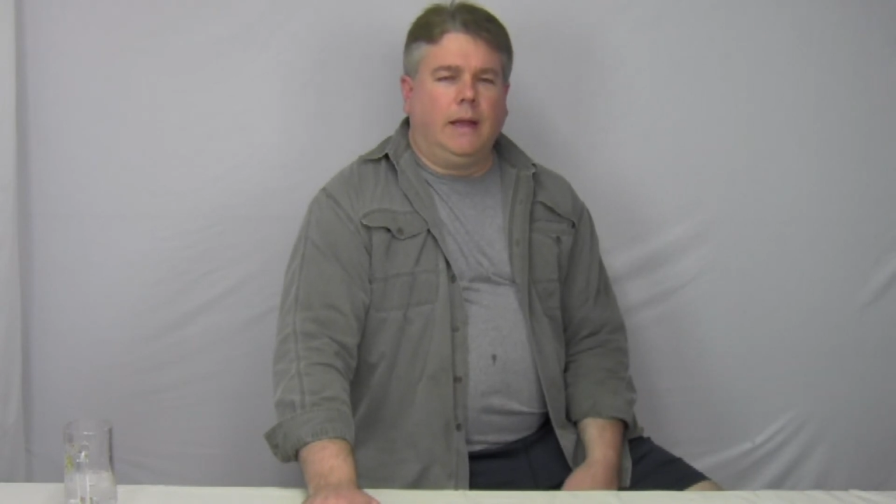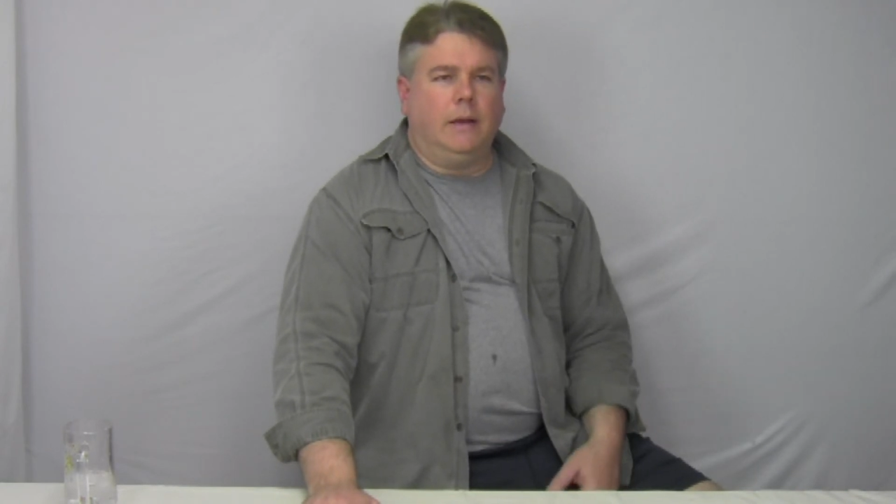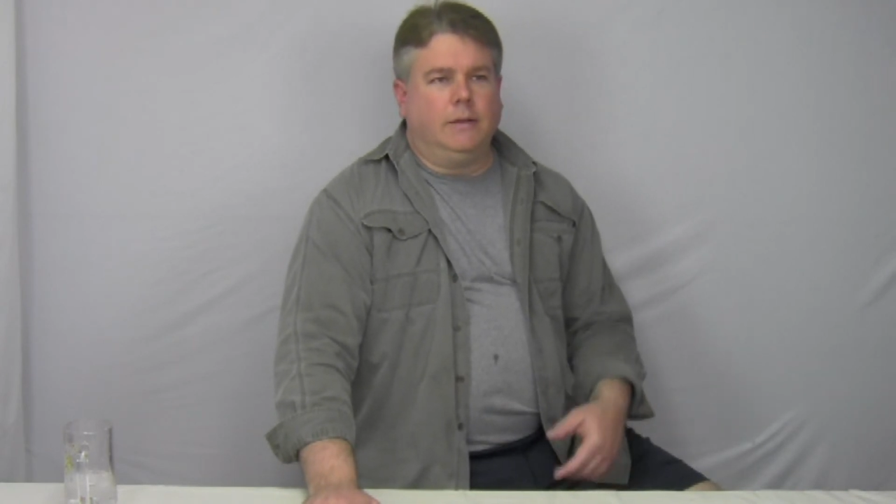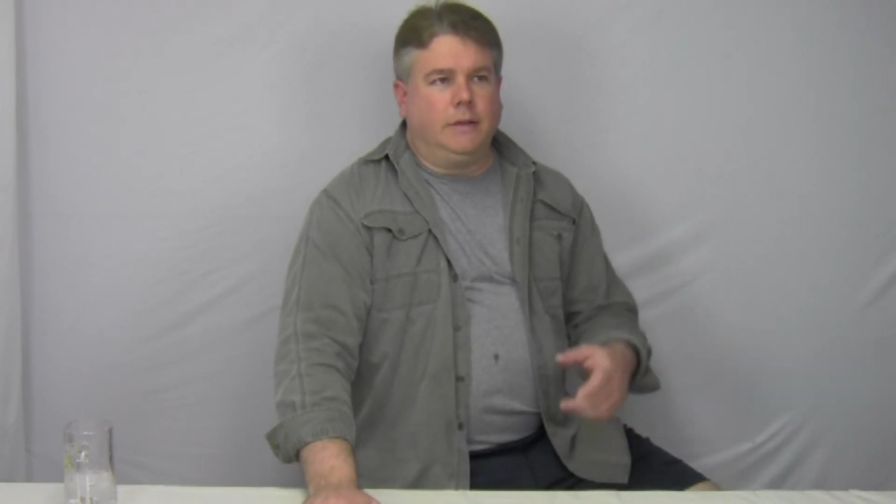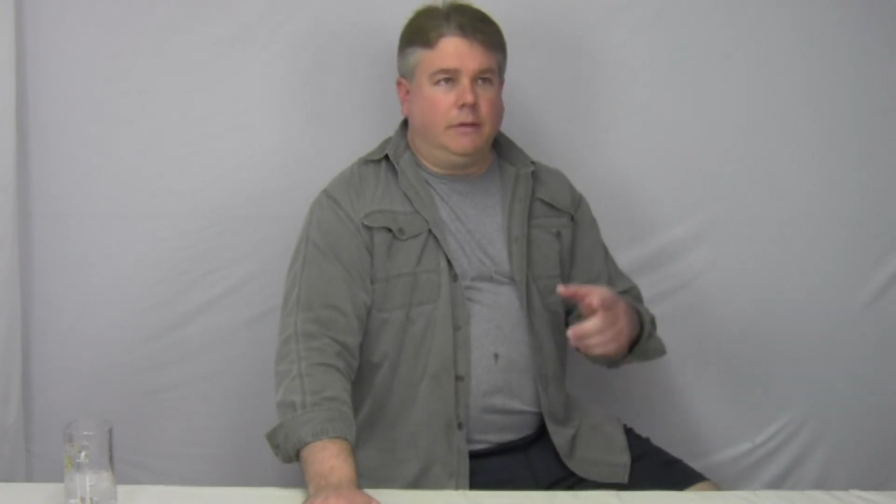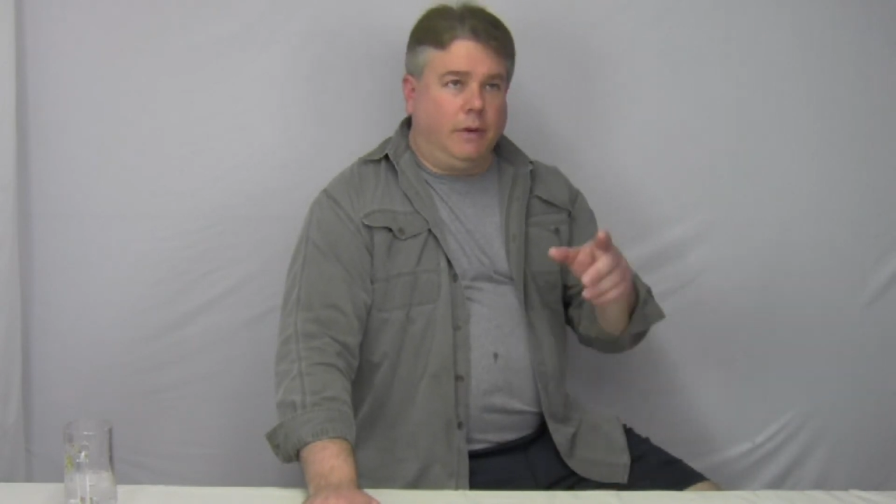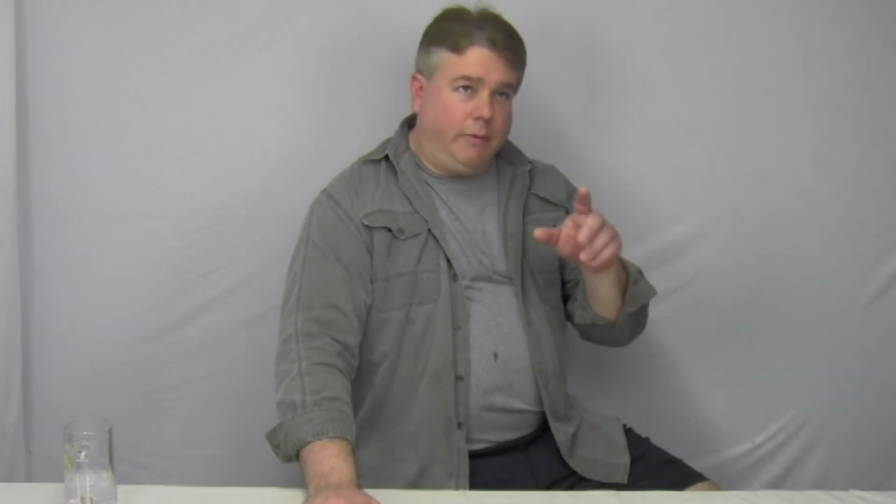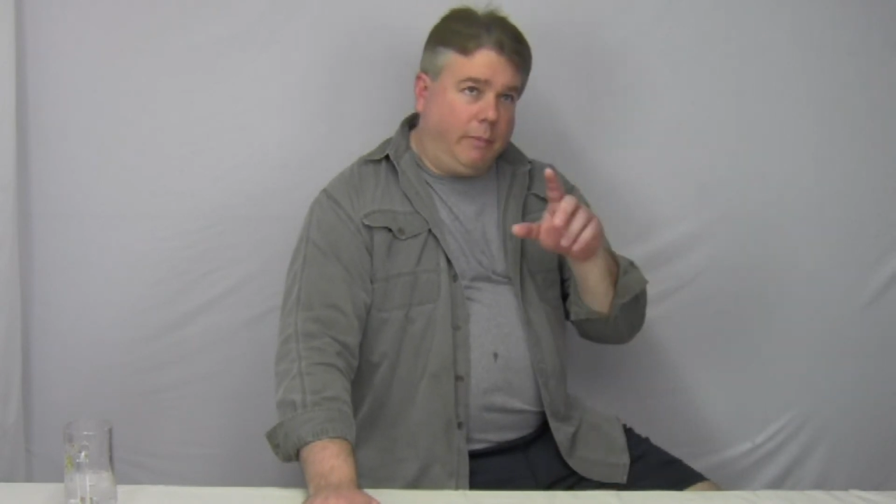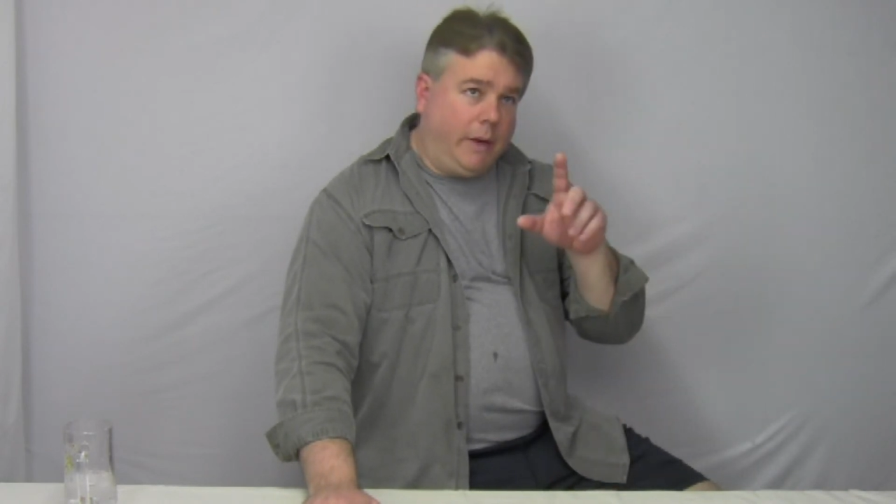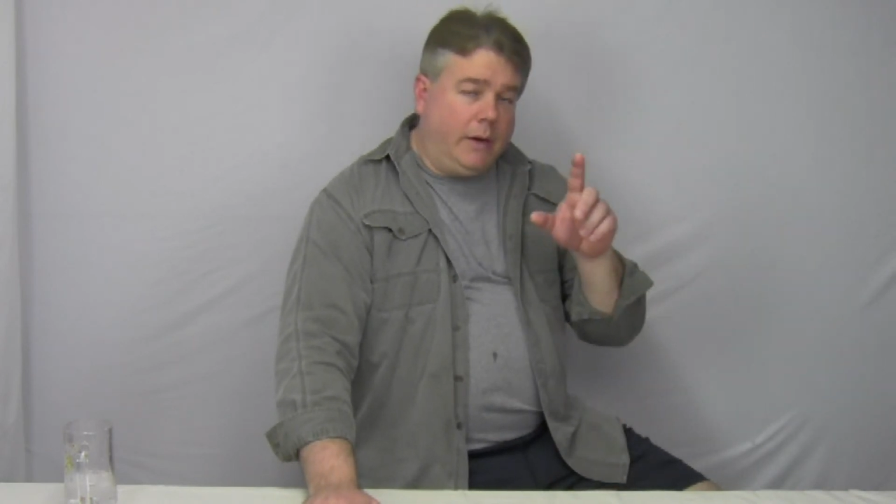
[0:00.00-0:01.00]
he looks in his
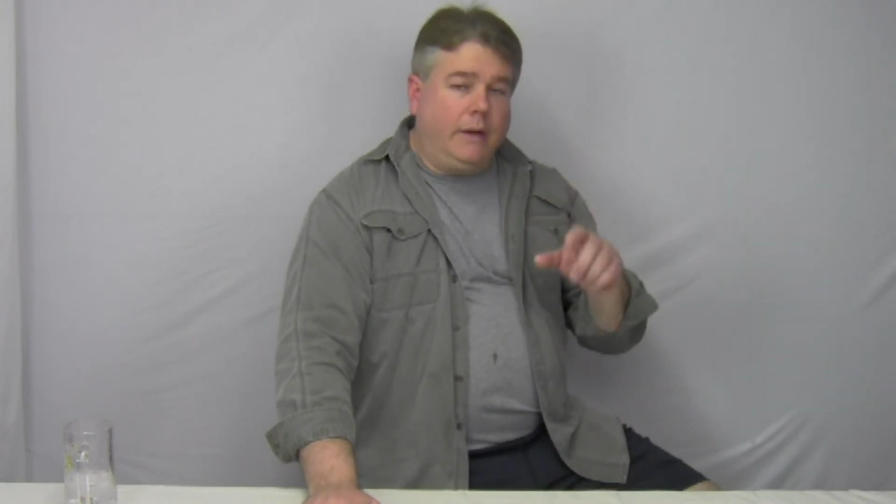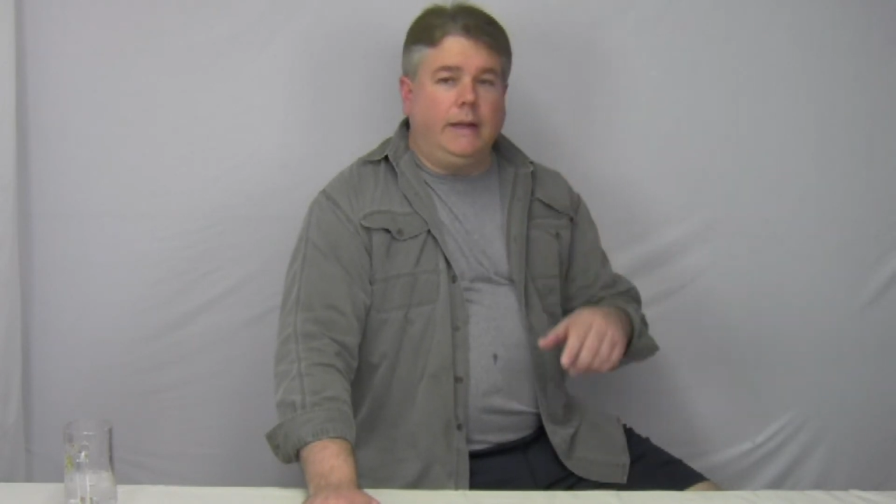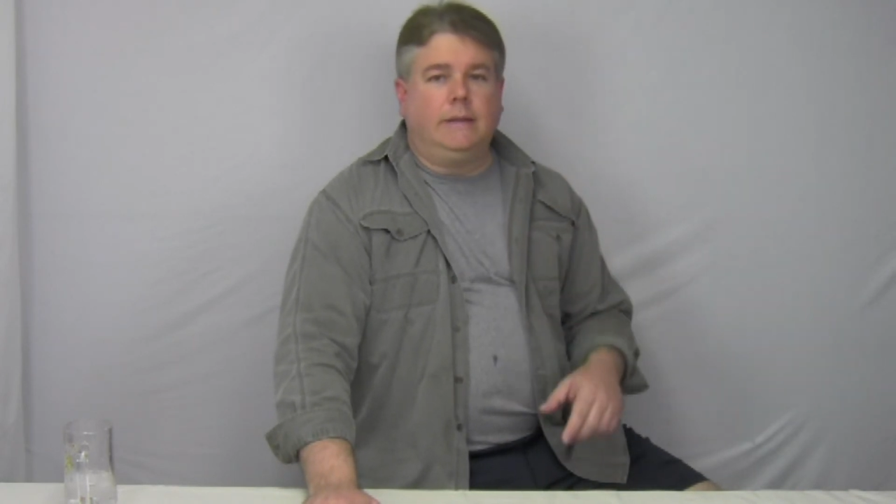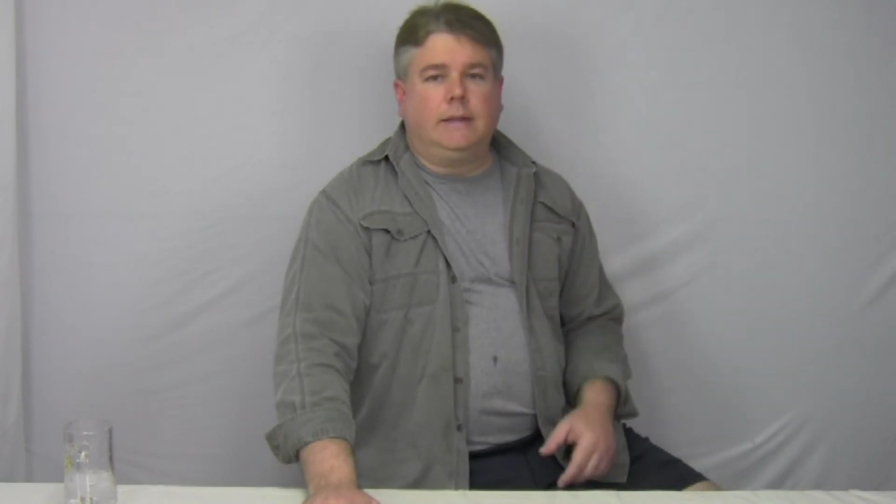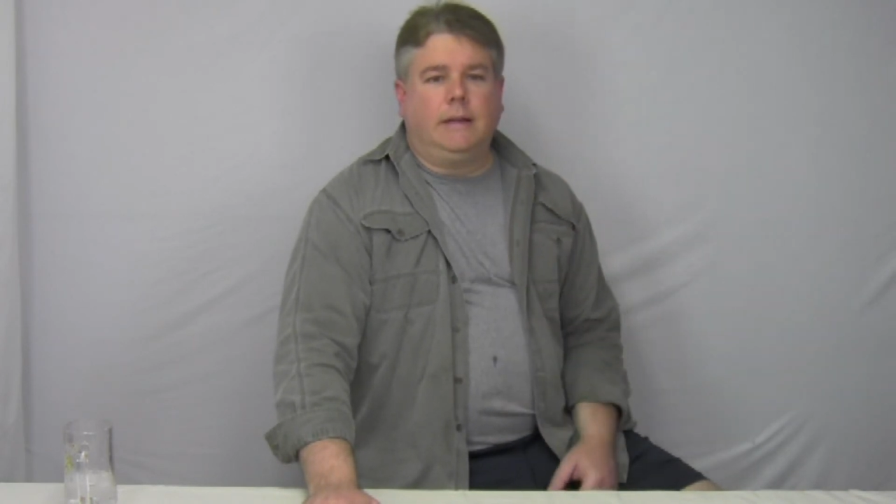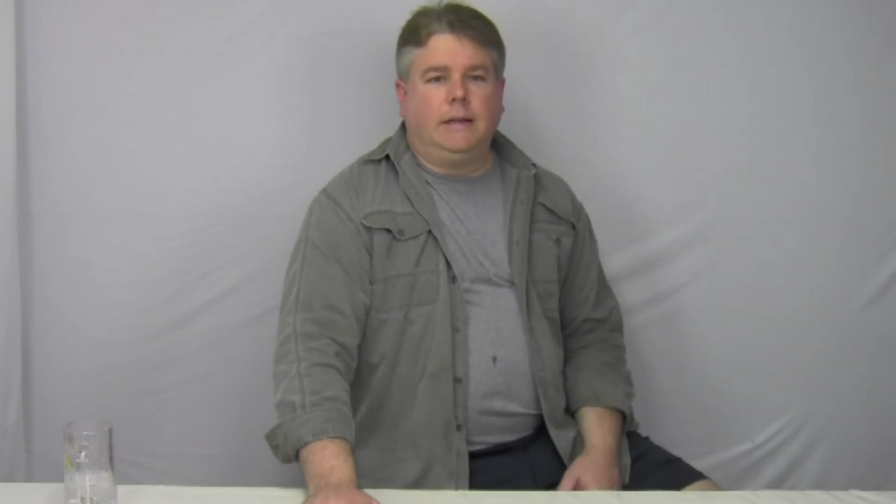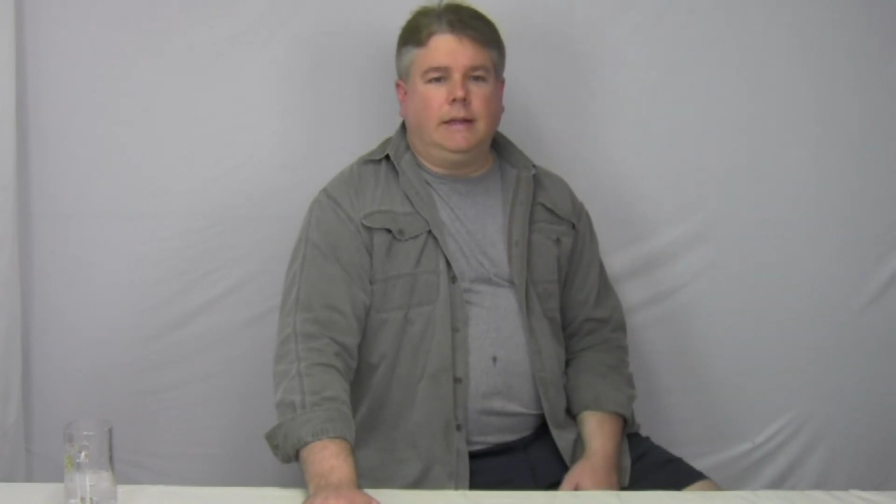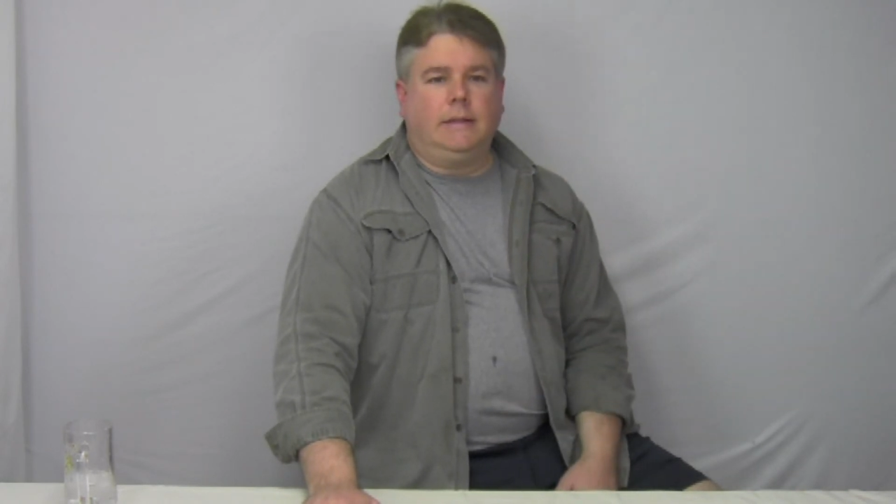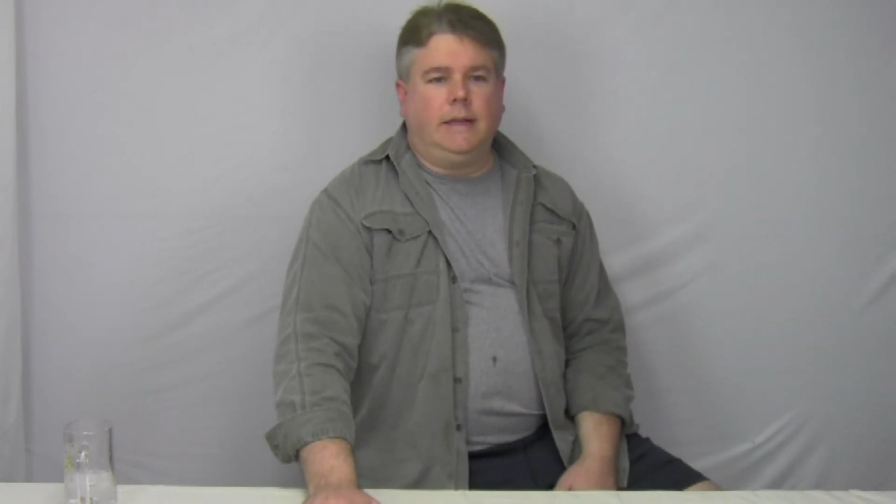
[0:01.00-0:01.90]
rearview mirror, and he's like, he